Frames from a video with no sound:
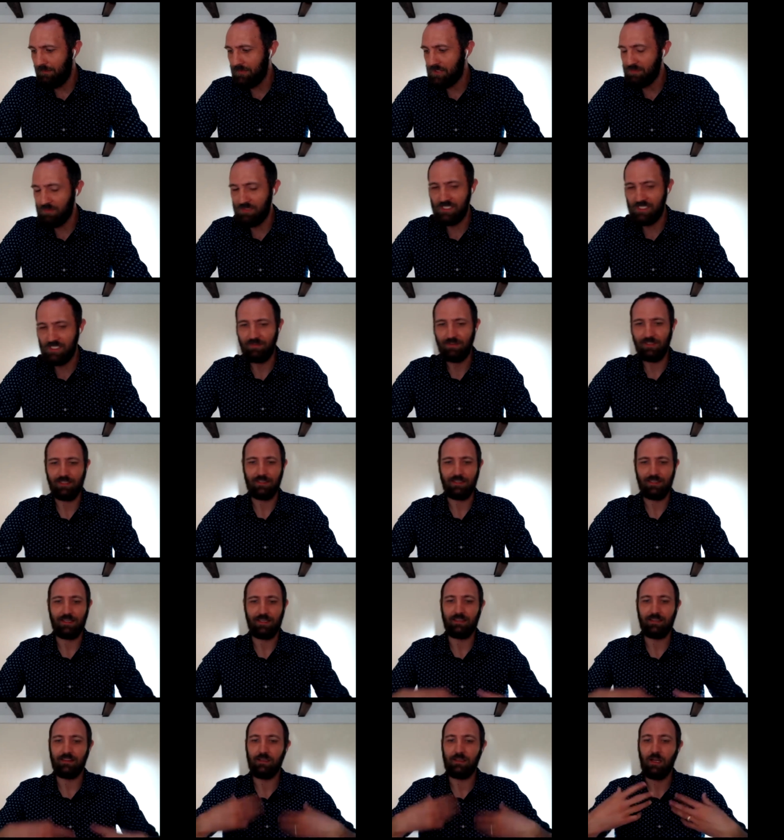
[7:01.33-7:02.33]
specifically
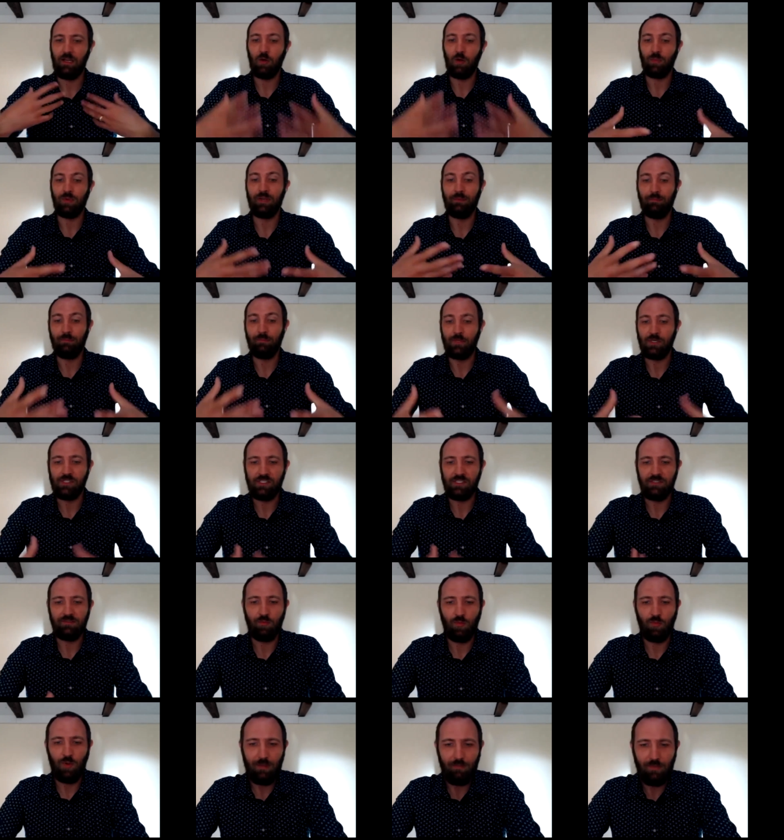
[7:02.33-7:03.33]
like the open immersive
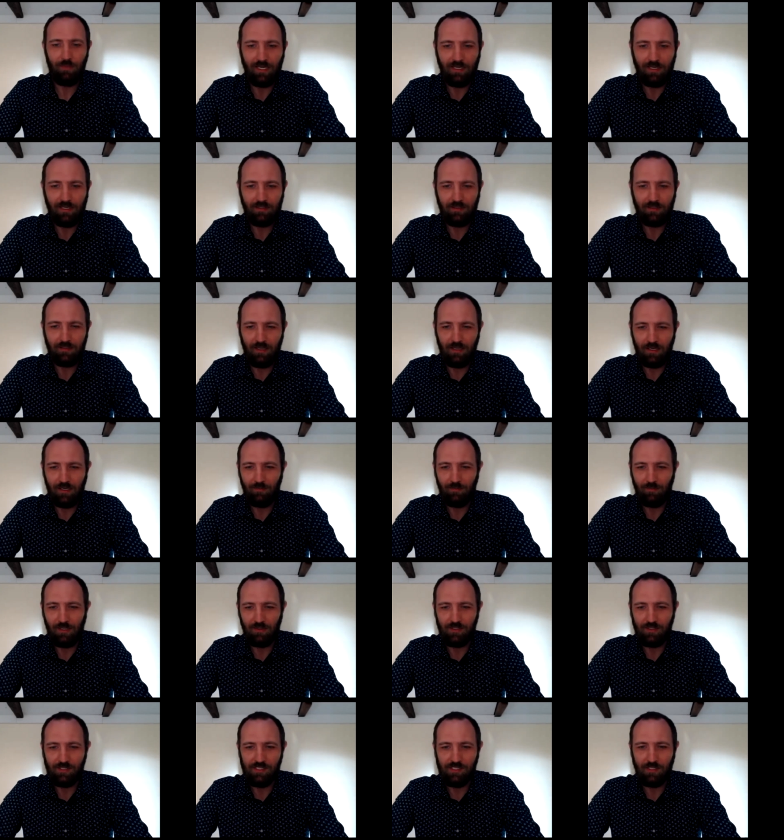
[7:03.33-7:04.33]
web. And I'd like to talk
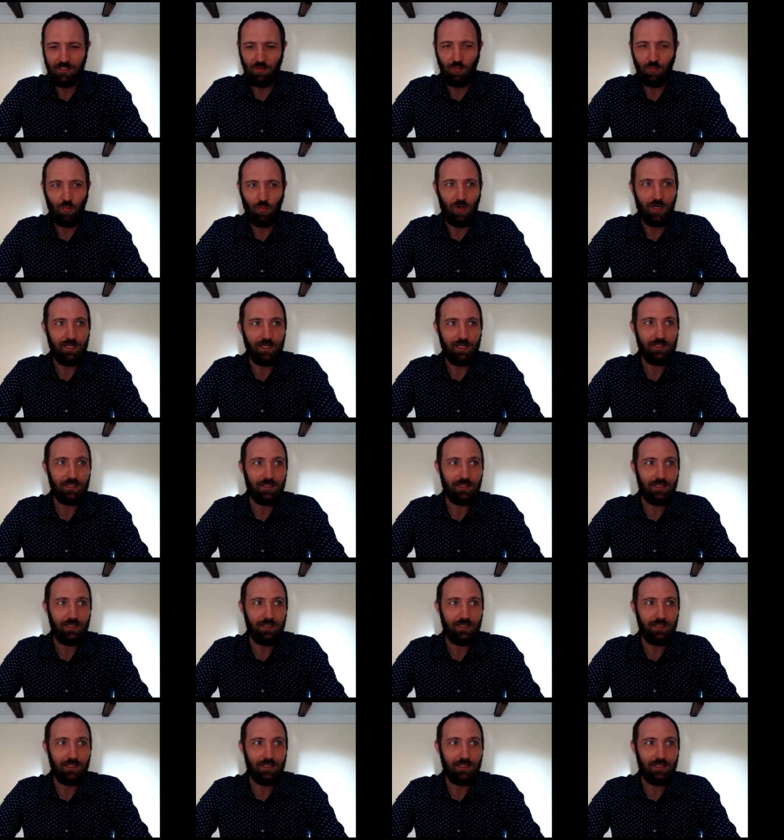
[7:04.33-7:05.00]
about just like why